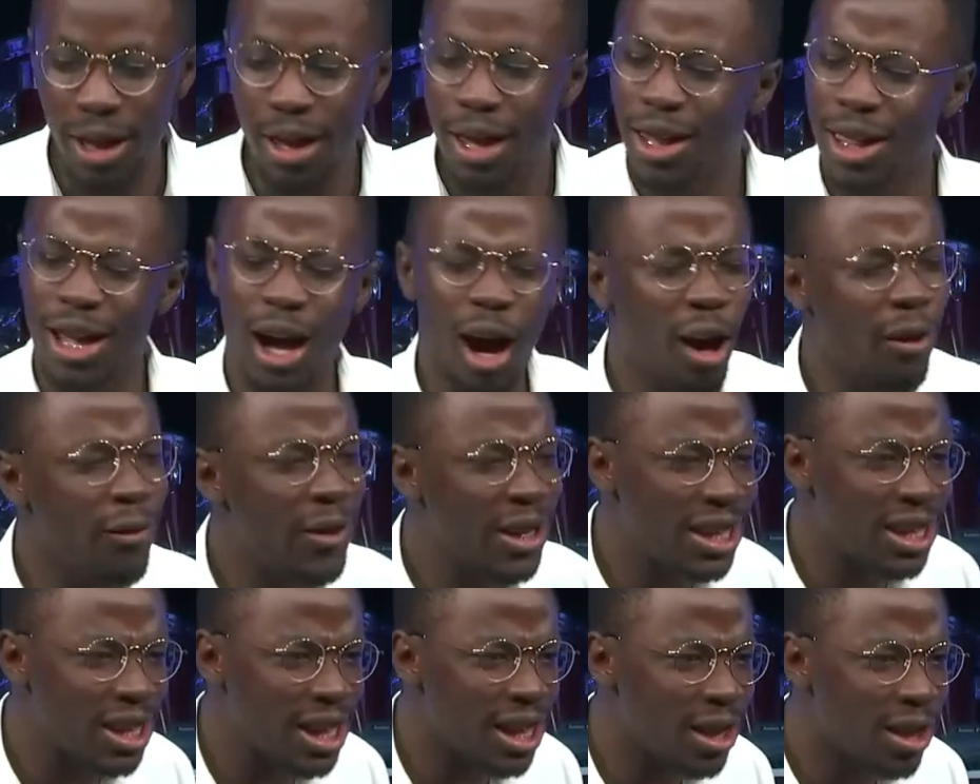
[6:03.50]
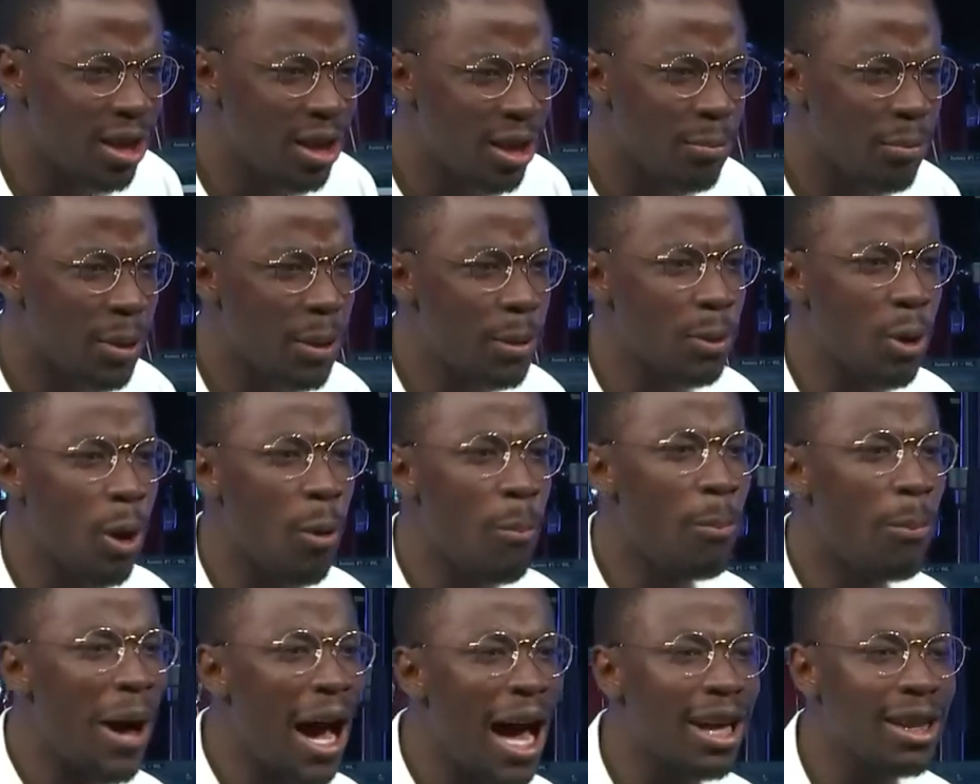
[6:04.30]
Now, obviously, people
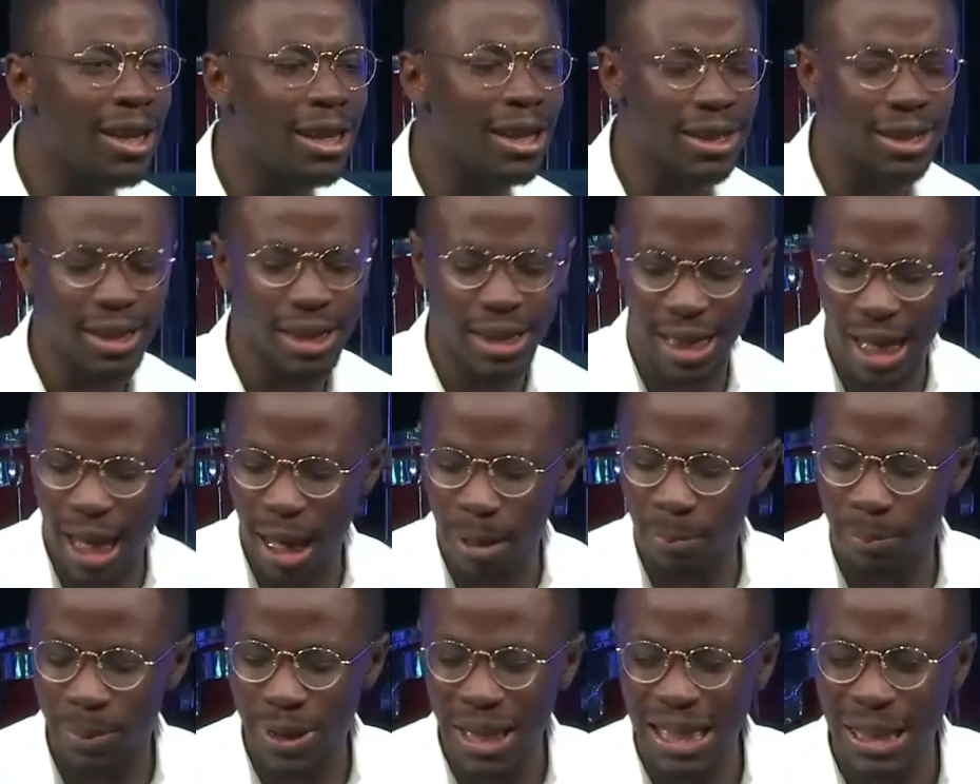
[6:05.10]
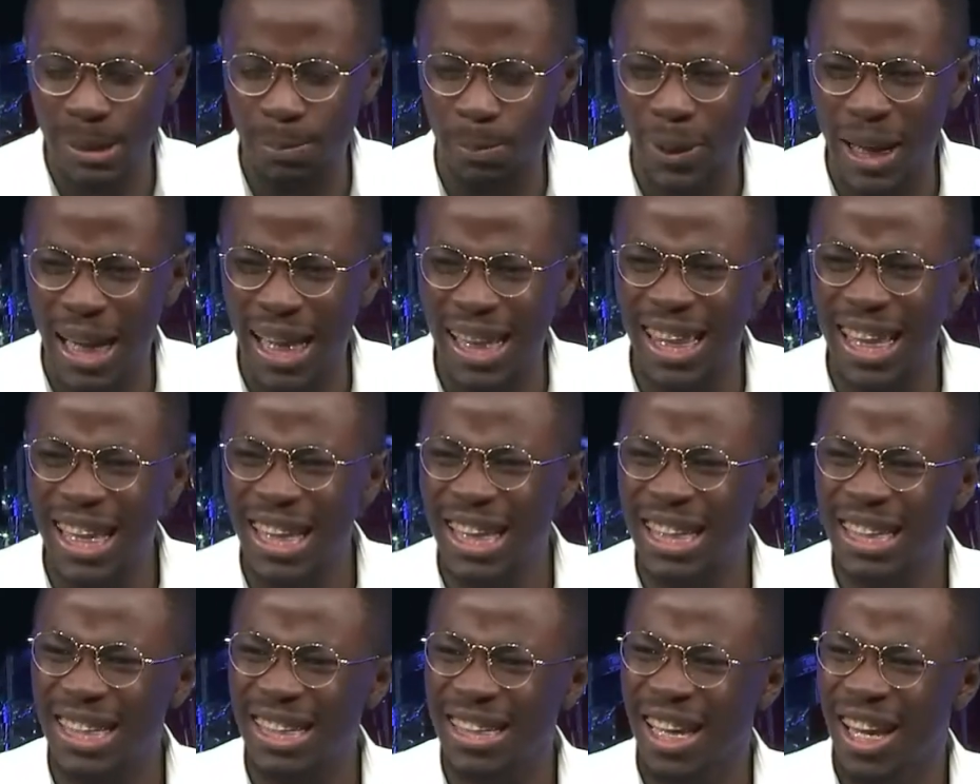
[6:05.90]
don't buy this to get peace, but I think
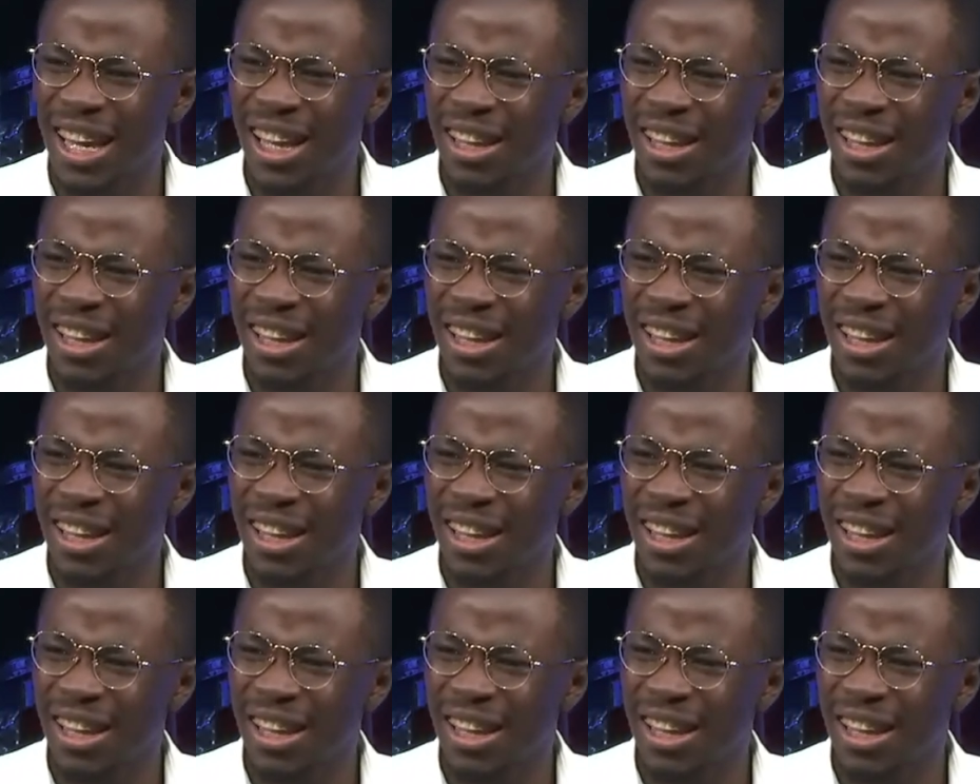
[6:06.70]
this,